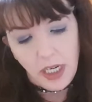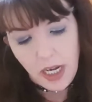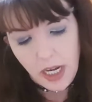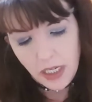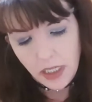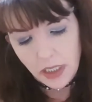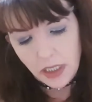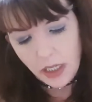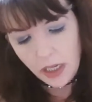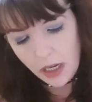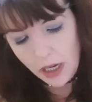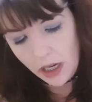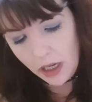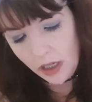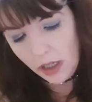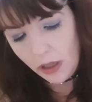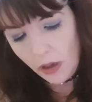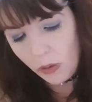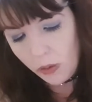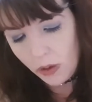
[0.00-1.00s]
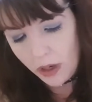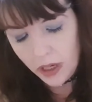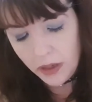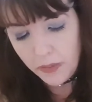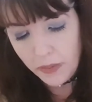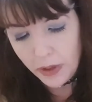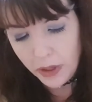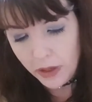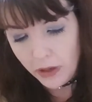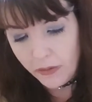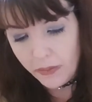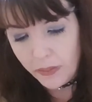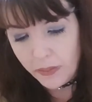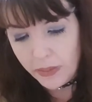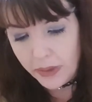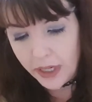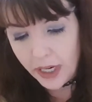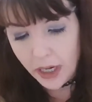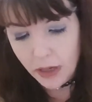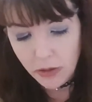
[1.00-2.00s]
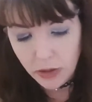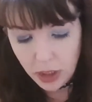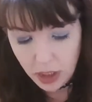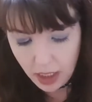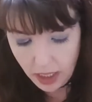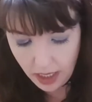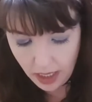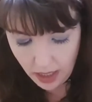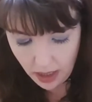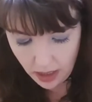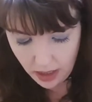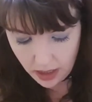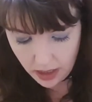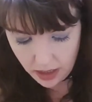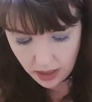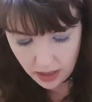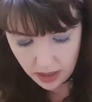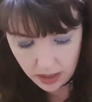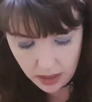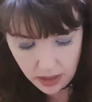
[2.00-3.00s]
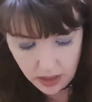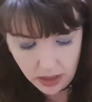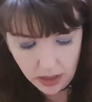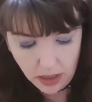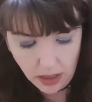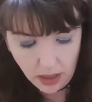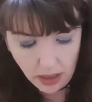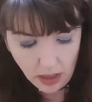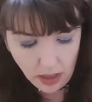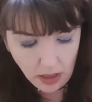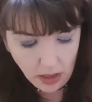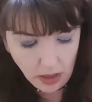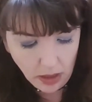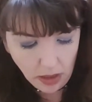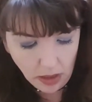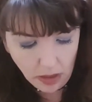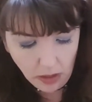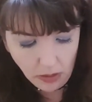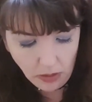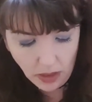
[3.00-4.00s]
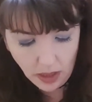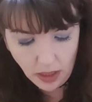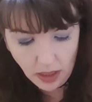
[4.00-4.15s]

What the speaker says: is the waterproof brow gel. So